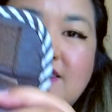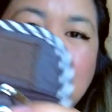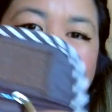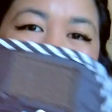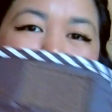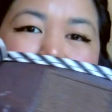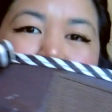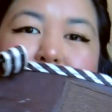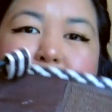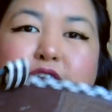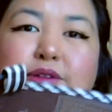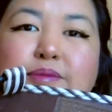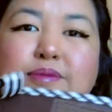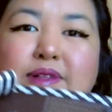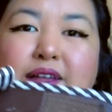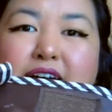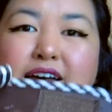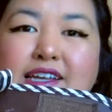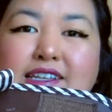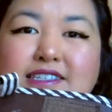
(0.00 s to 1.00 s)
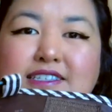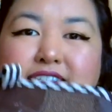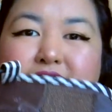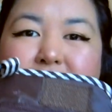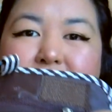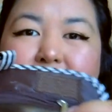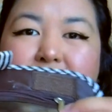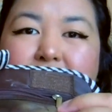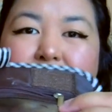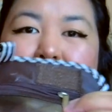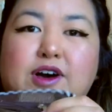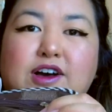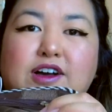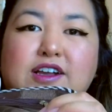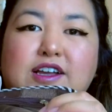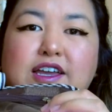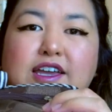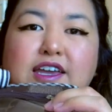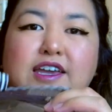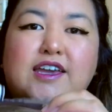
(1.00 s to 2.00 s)
a clear plastic
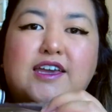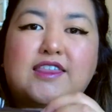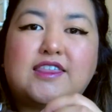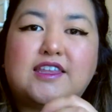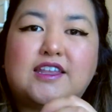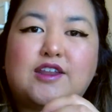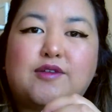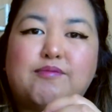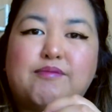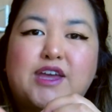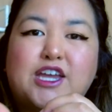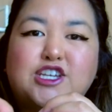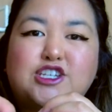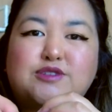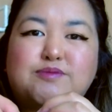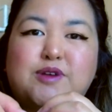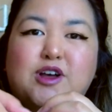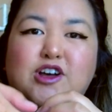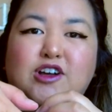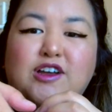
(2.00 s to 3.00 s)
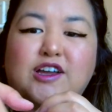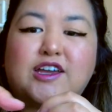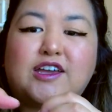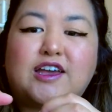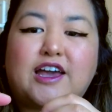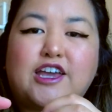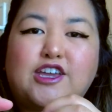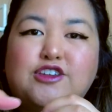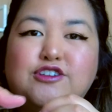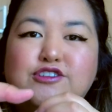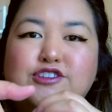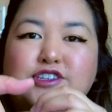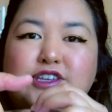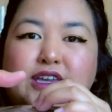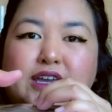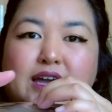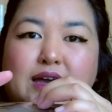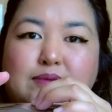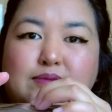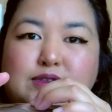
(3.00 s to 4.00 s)
pocket and then a mesh pocket. I usually
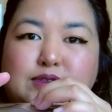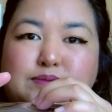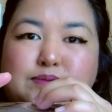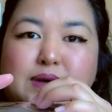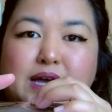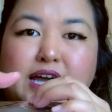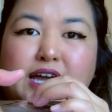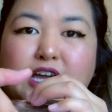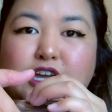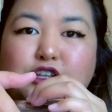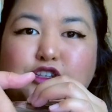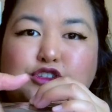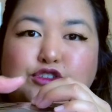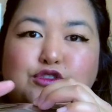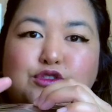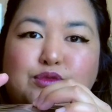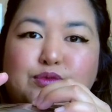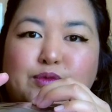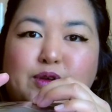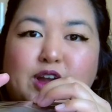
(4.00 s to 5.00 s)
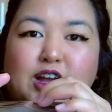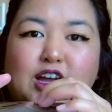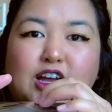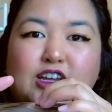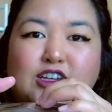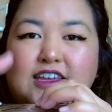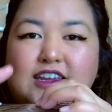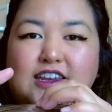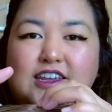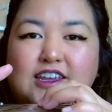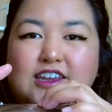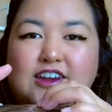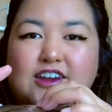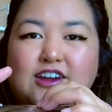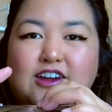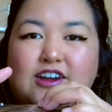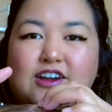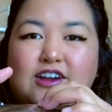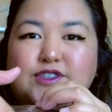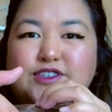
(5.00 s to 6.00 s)
kept my toothbrush in
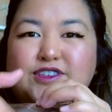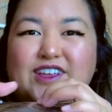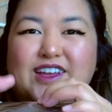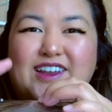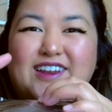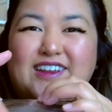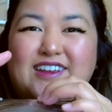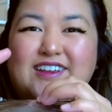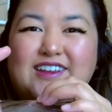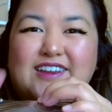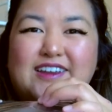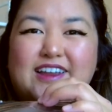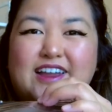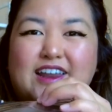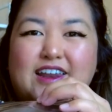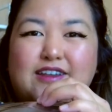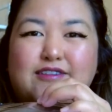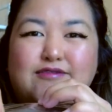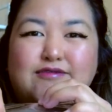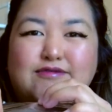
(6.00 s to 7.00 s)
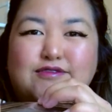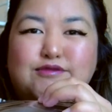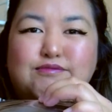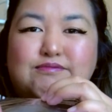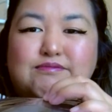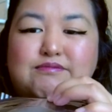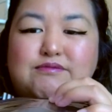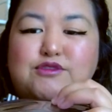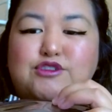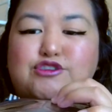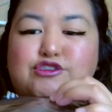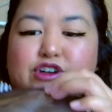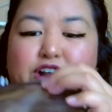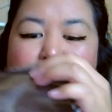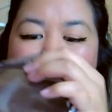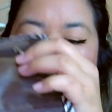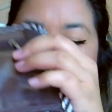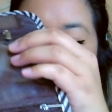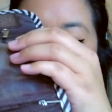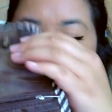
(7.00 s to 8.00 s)
here so that it can kind of
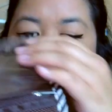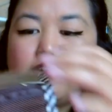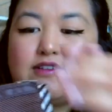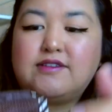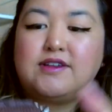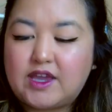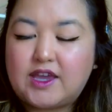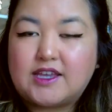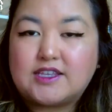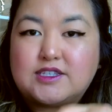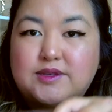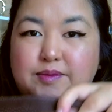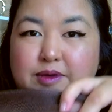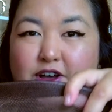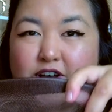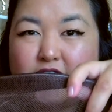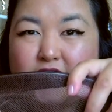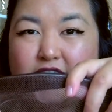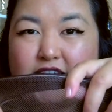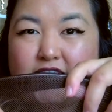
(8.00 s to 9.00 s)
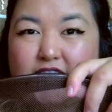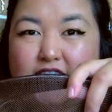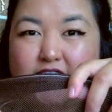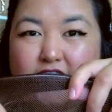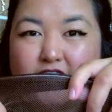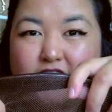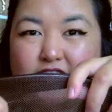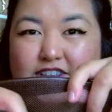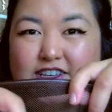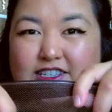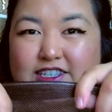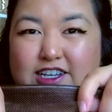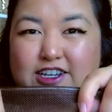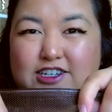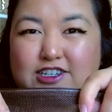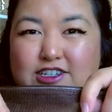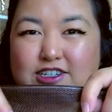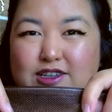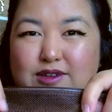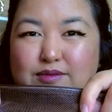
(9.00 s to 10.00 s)
dry out. It has a pocket here. This
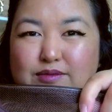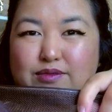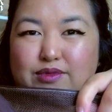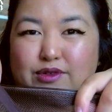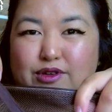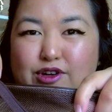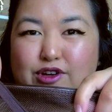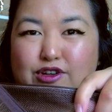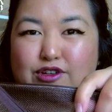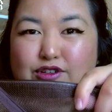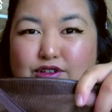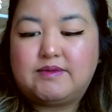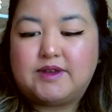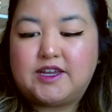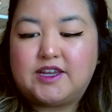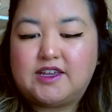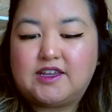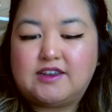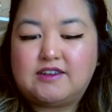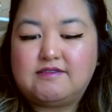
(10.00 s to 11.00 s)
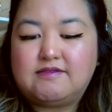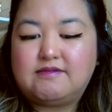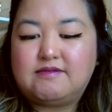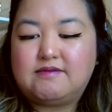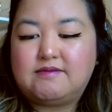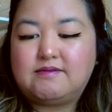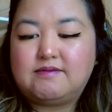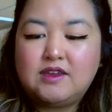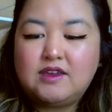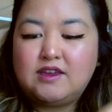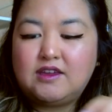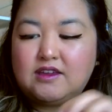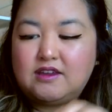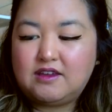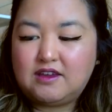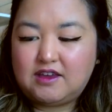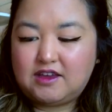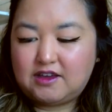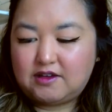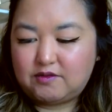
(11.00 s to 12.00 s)
actually broke, but
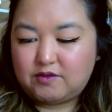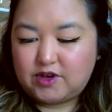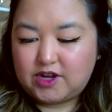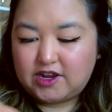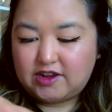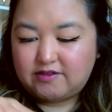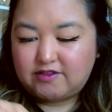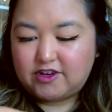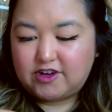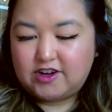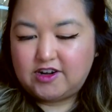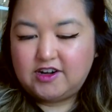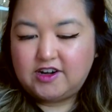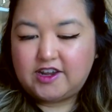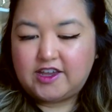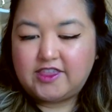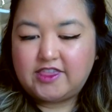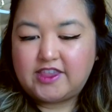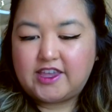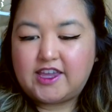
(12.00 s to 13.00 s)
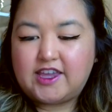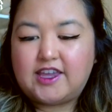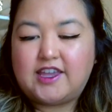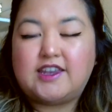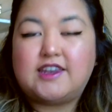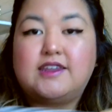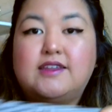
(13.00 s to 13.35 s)
whatever. And then